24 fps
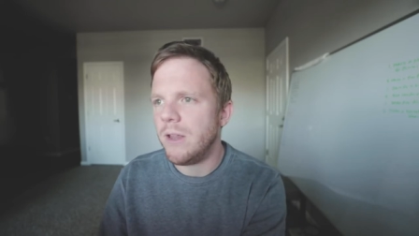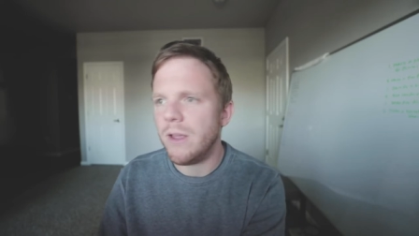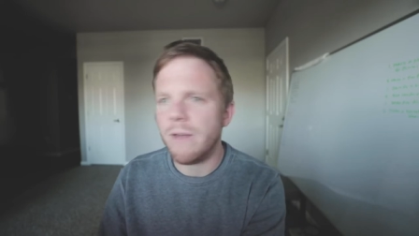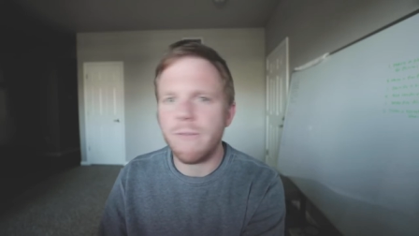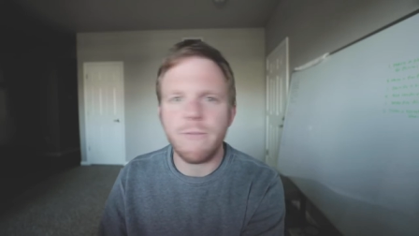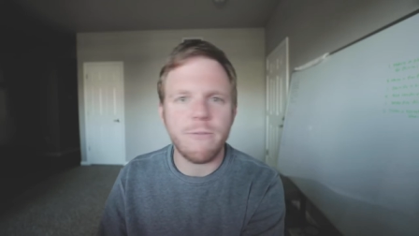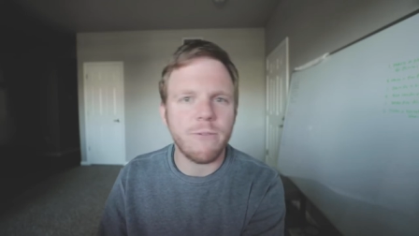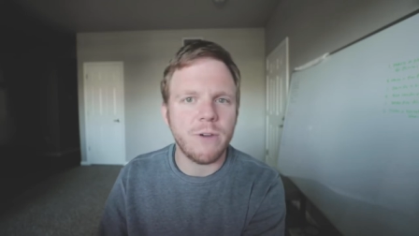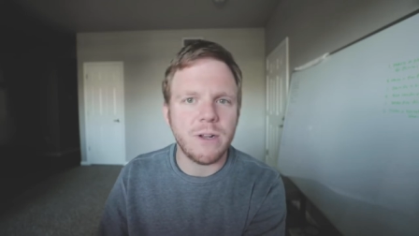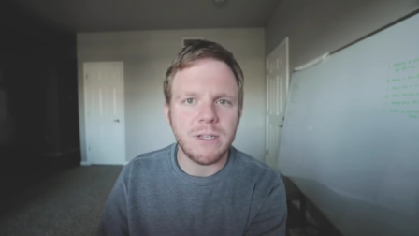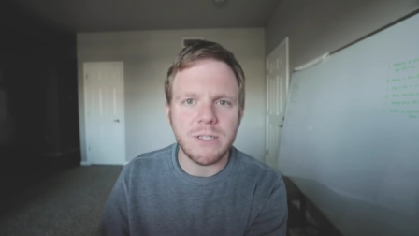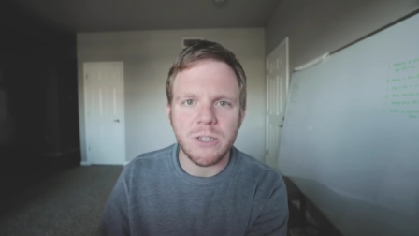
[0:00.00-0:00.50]
you
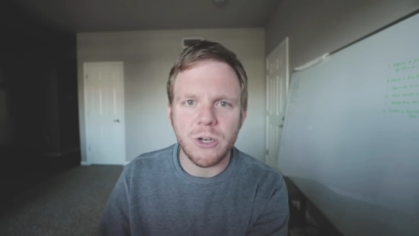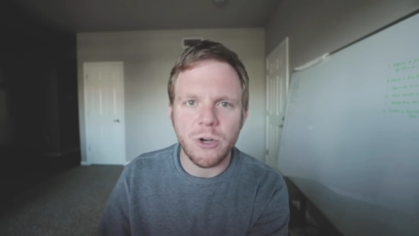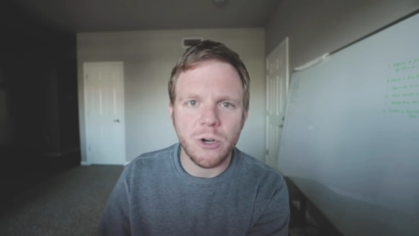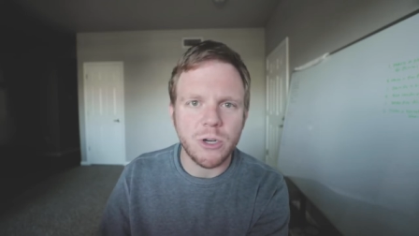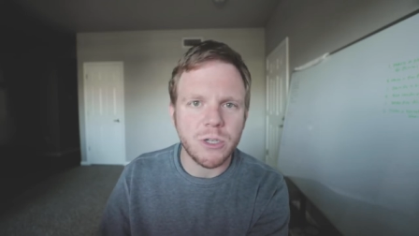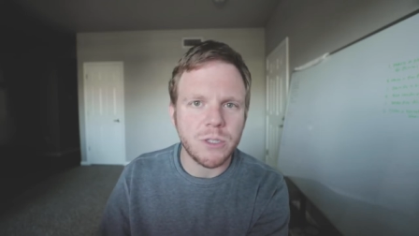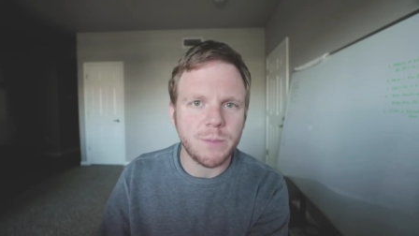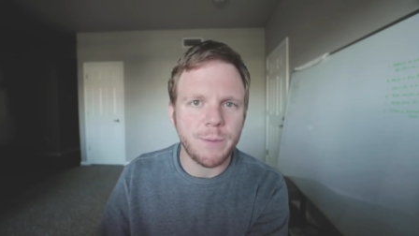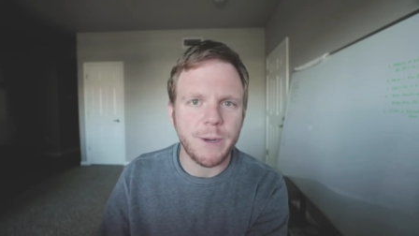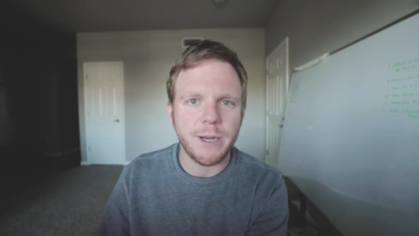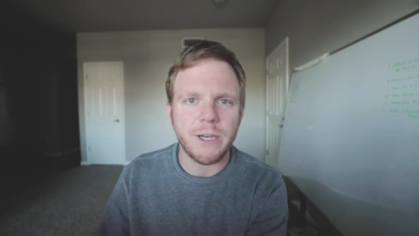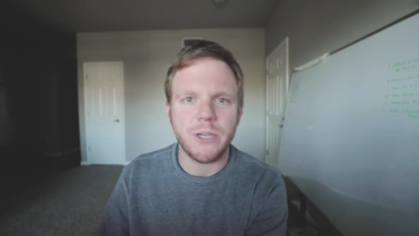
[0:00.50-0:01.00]
have friends that are
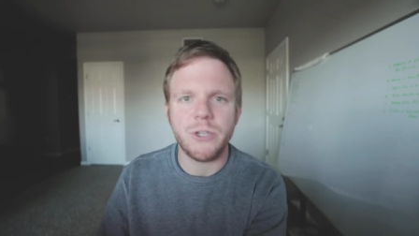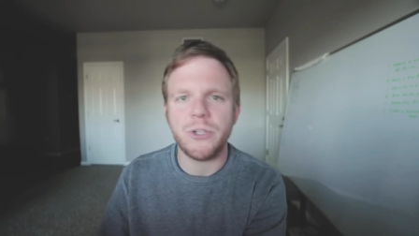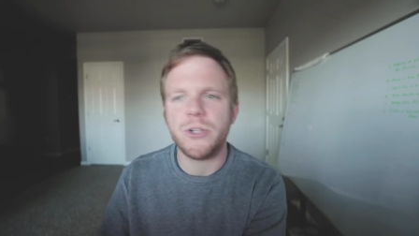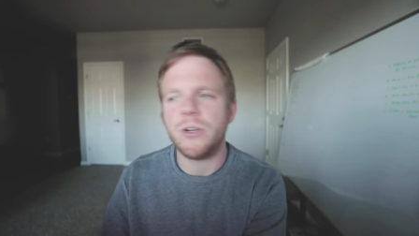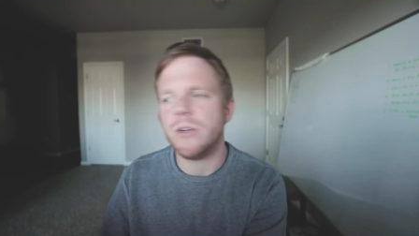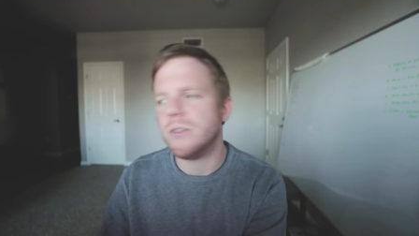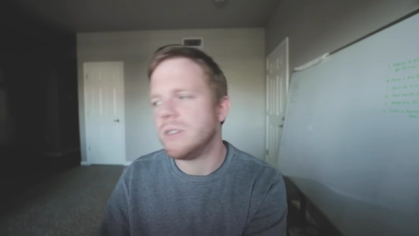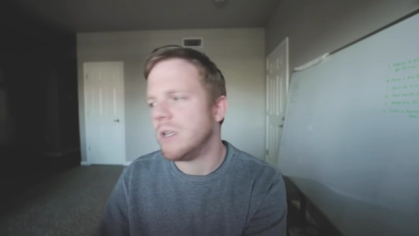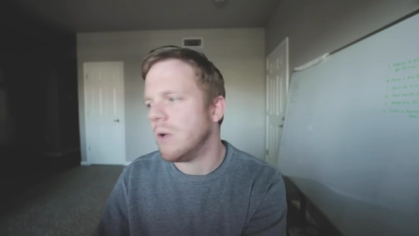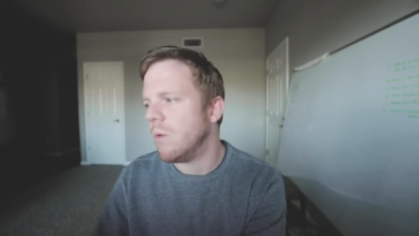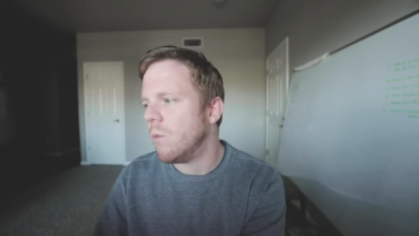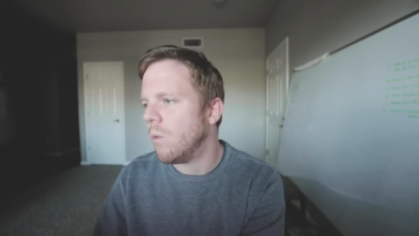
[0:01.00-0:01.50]
nurse
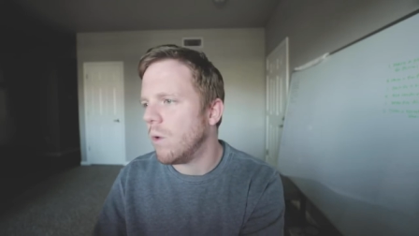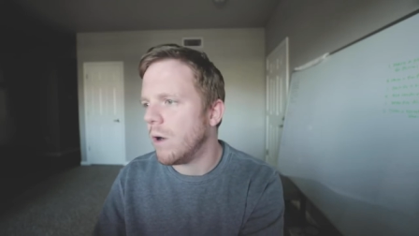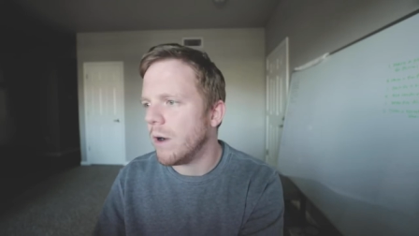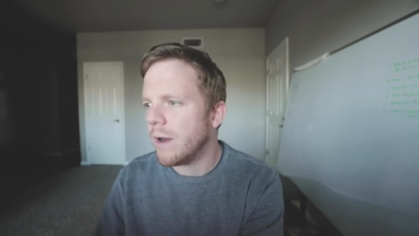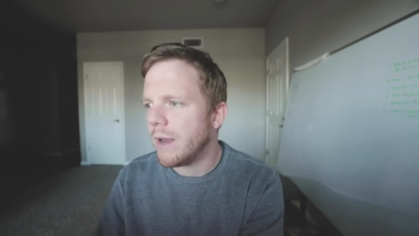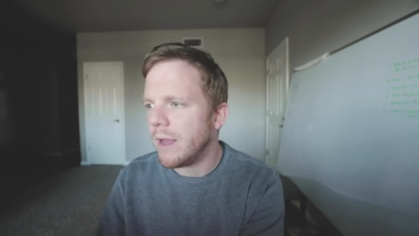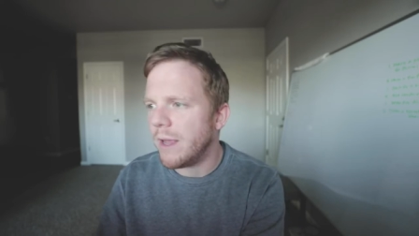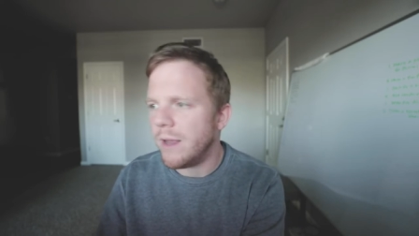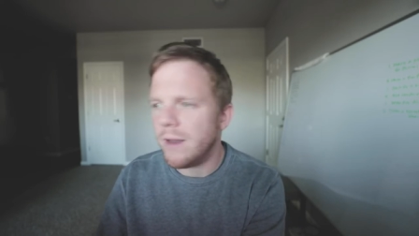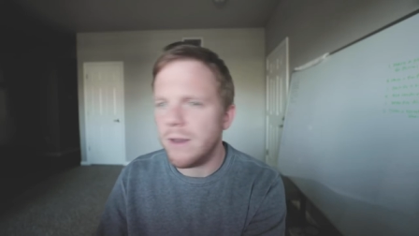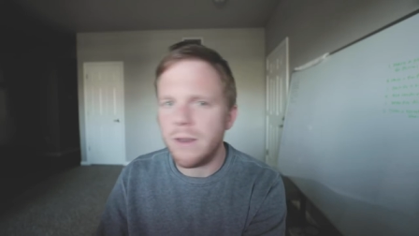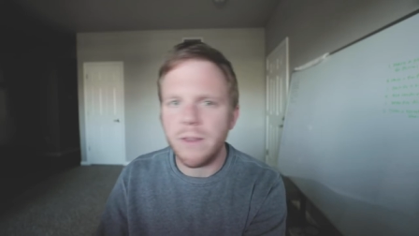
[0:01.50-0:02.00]
practitioners that
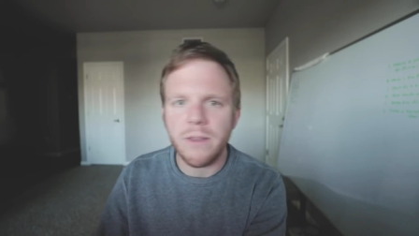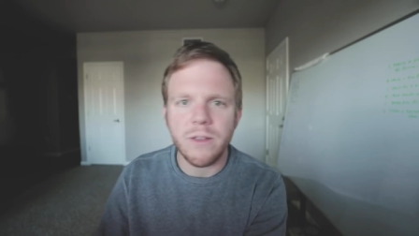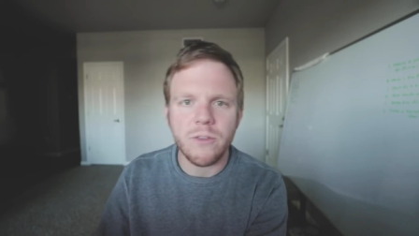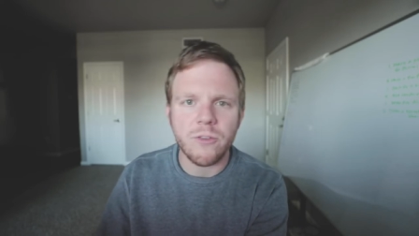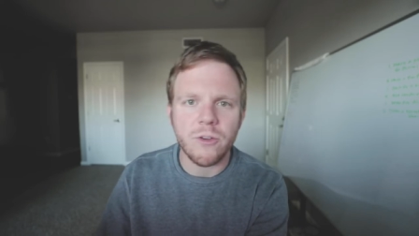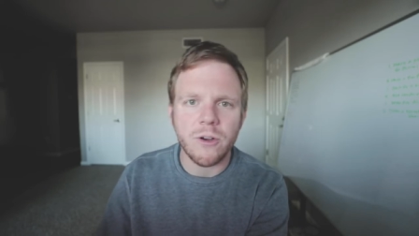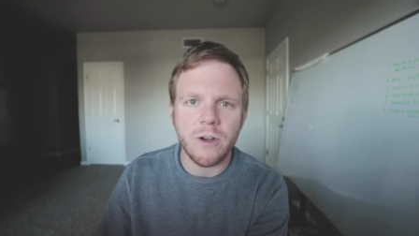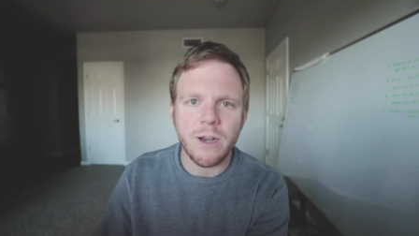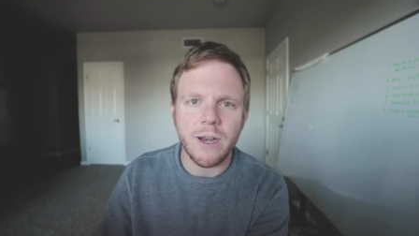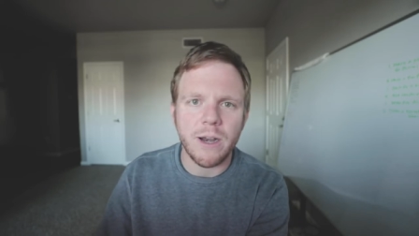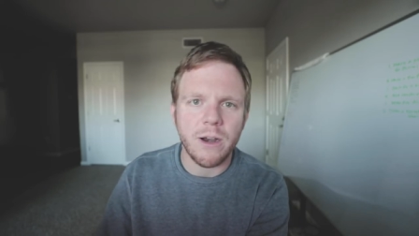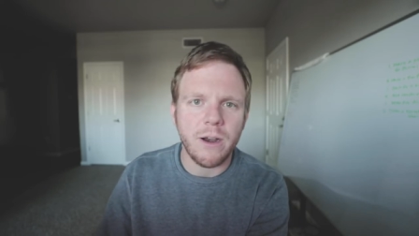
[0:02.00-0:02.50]
work in the
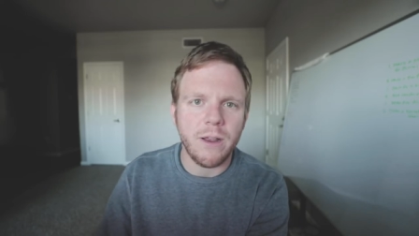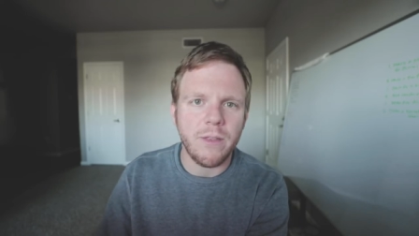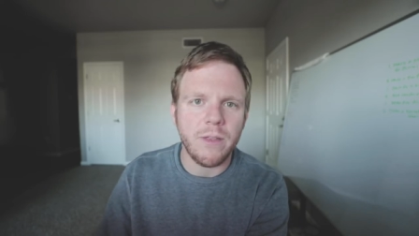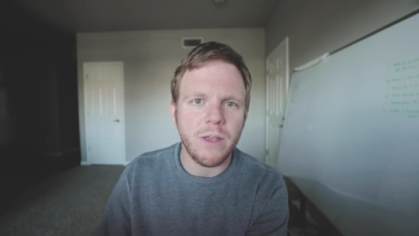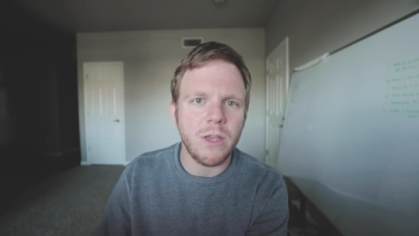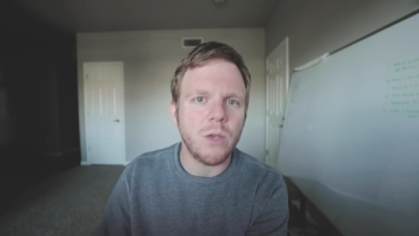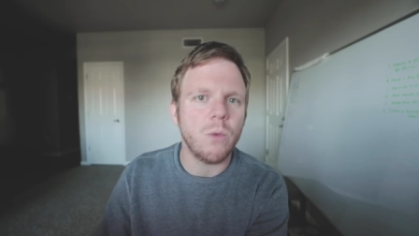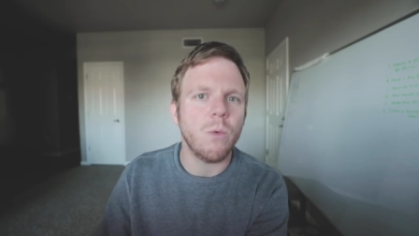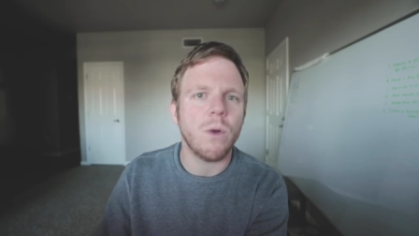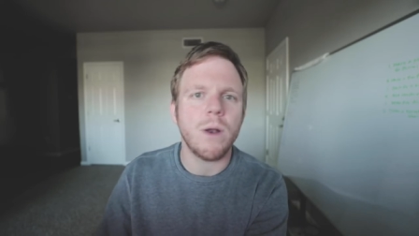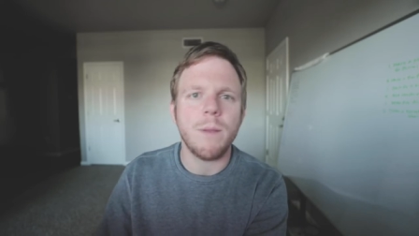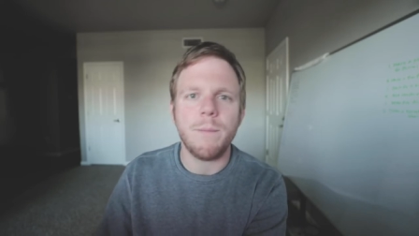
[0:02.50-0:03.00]
certain area that
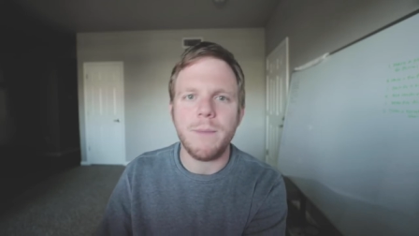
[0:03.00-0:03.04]
you want